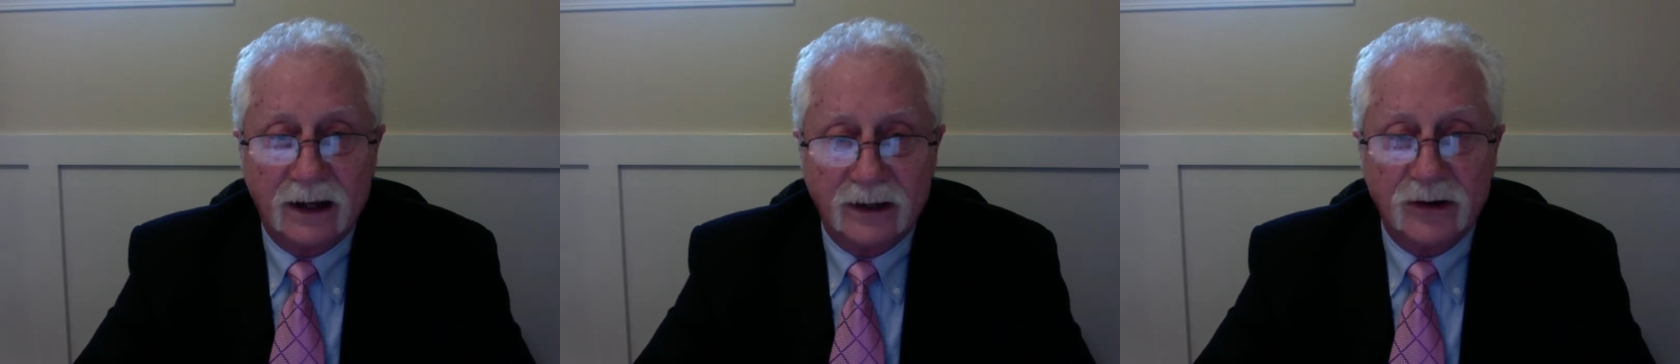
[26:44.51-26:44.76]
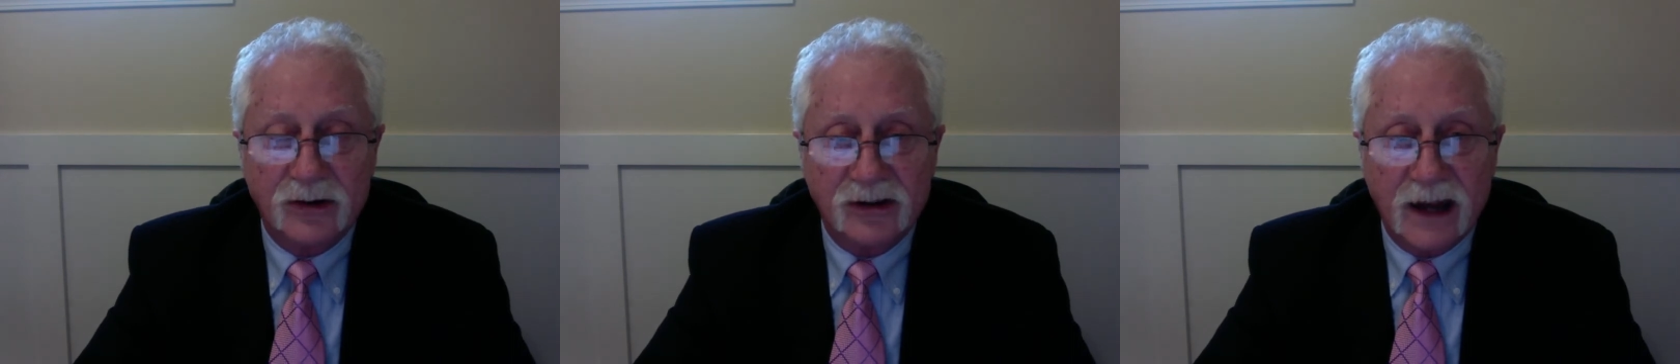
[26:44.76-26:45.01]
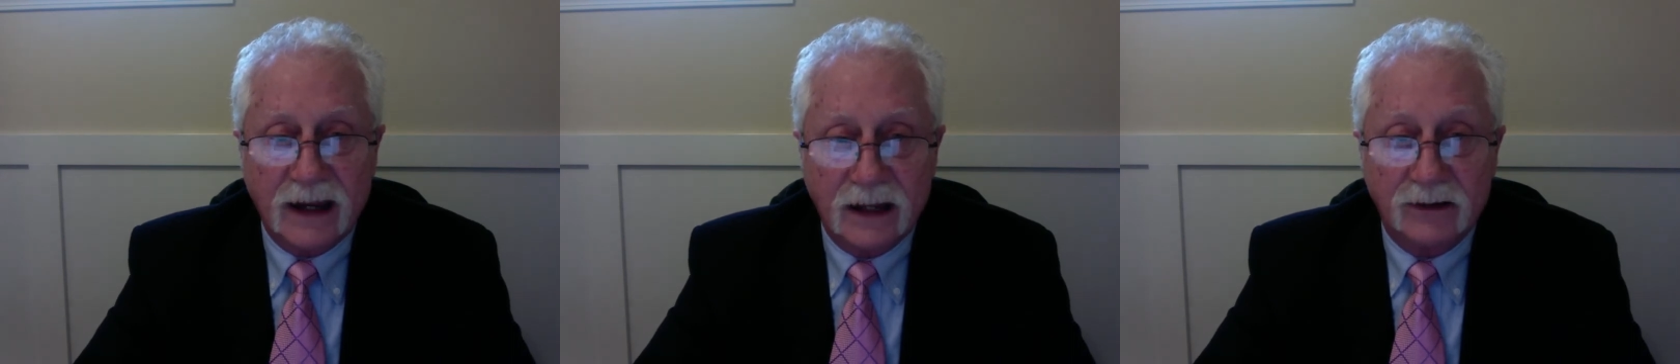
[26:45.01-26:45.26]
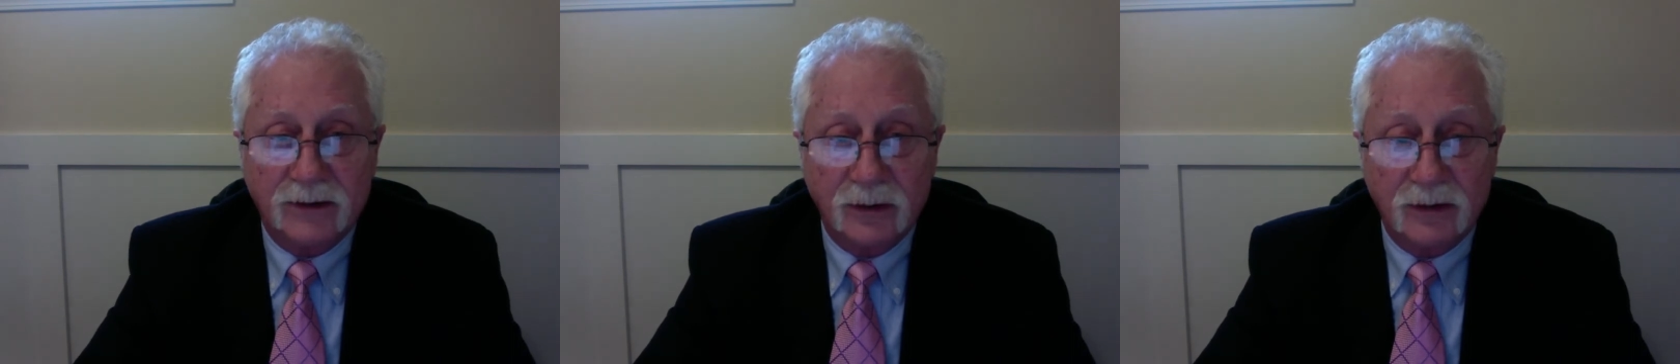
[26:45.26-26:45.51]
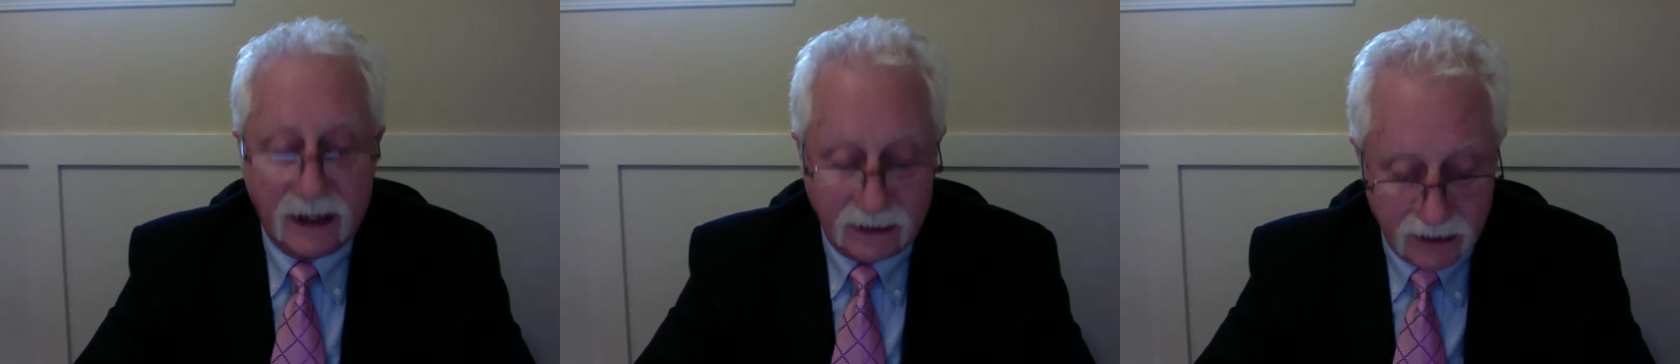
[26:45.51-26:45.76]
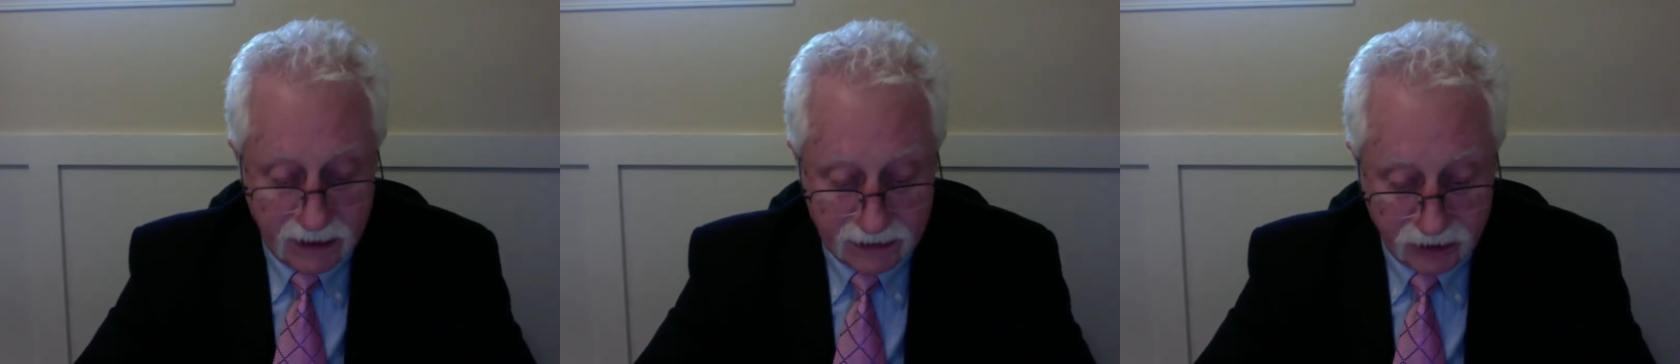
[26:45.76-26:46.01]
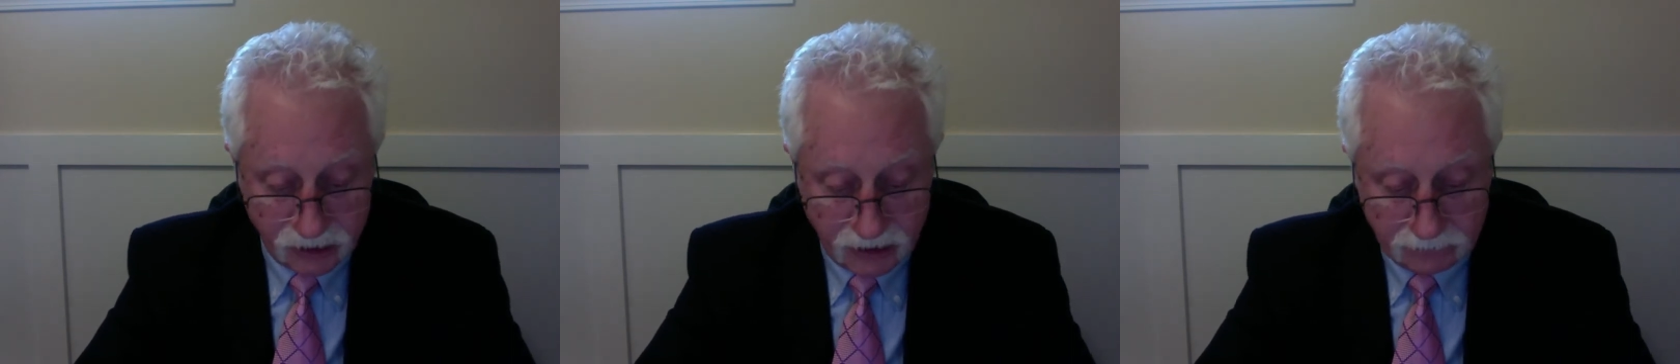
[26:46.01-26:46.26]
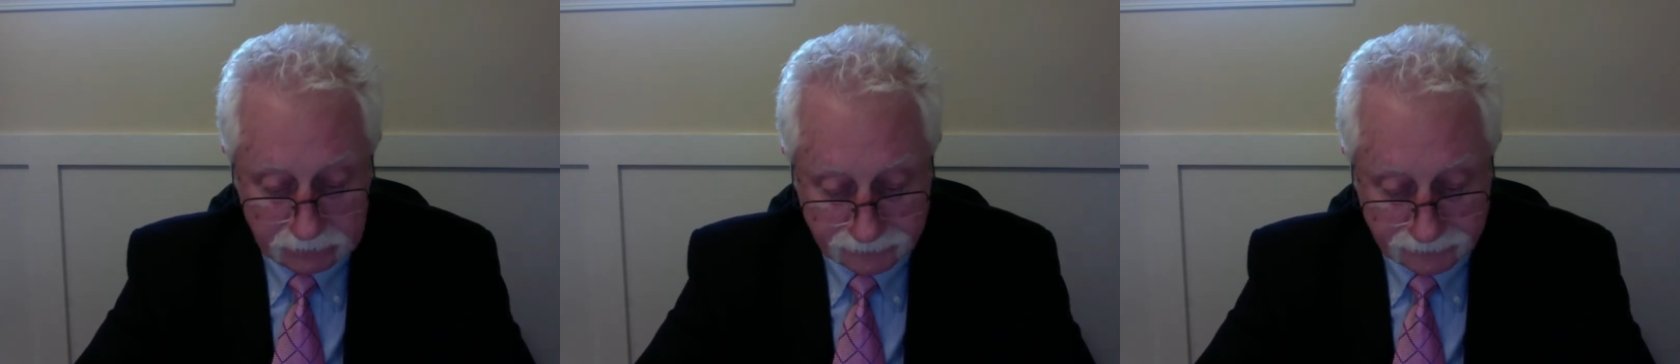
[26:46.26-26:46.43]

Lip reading: understand through technology.